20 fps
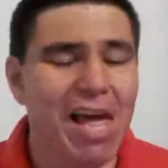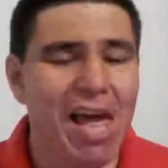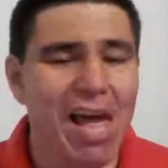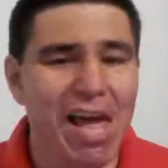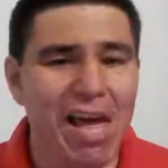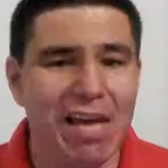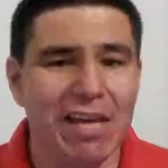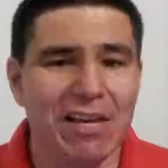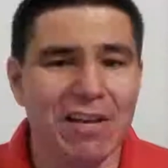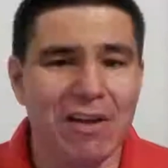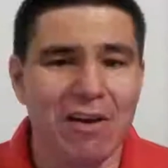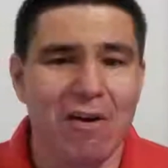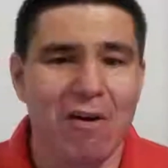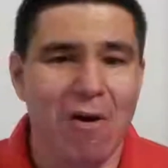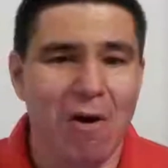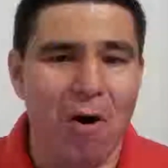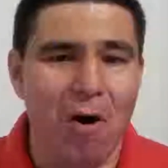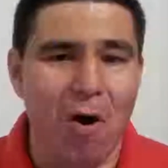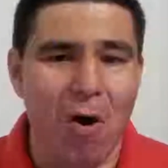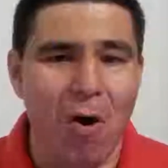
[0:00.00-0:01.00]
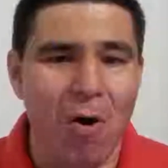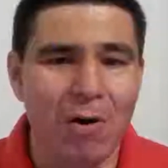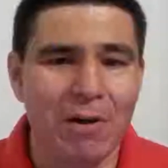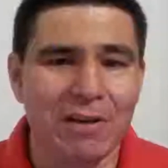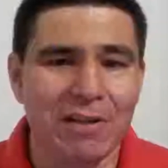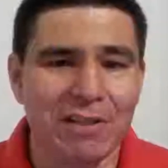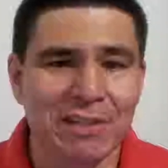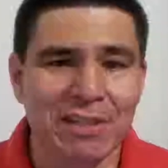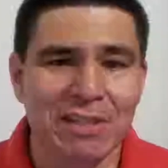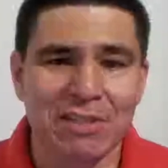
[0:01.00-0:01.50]
and all
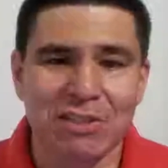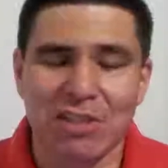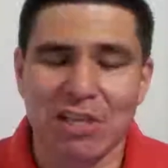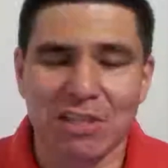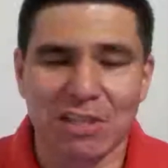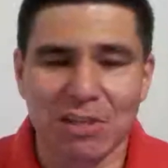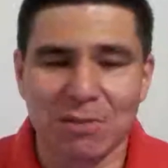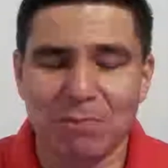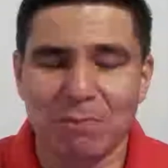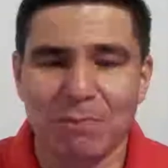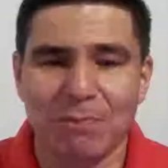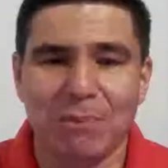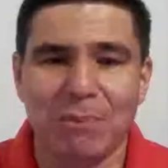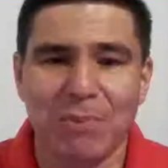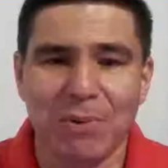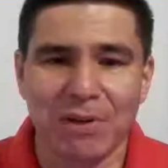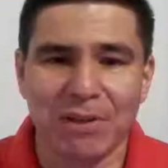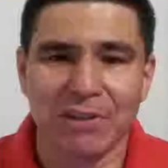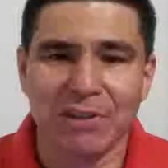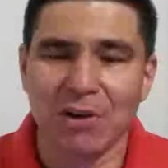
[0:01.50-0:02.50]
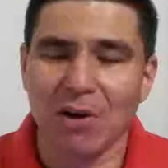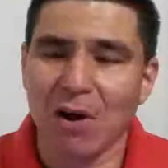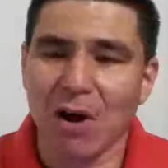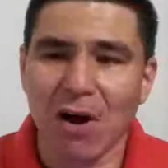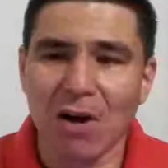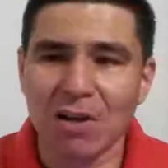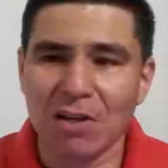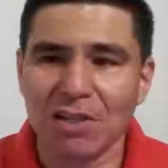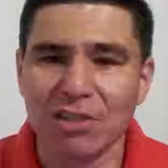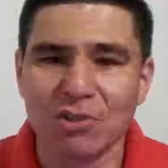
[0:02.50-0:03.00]
it is that he put it the
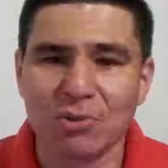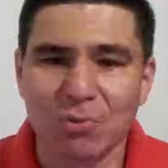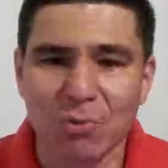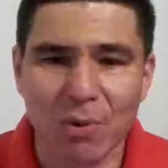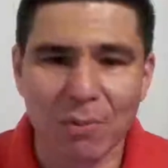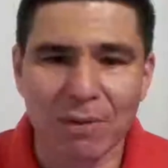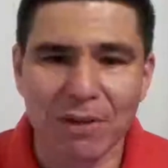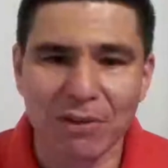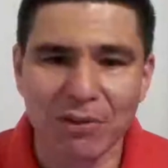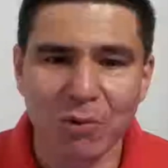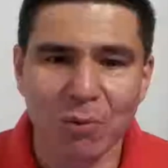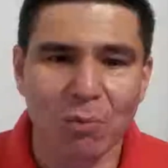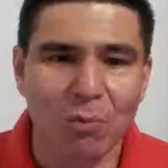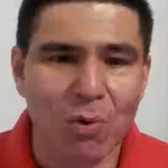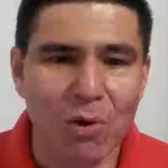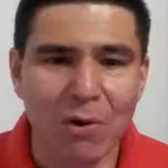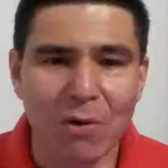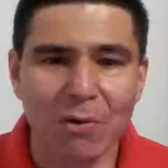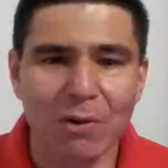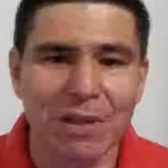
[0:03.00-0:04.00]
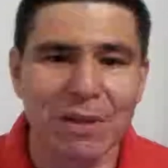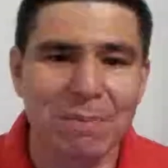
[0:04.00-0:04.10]
ugliest woman in the world,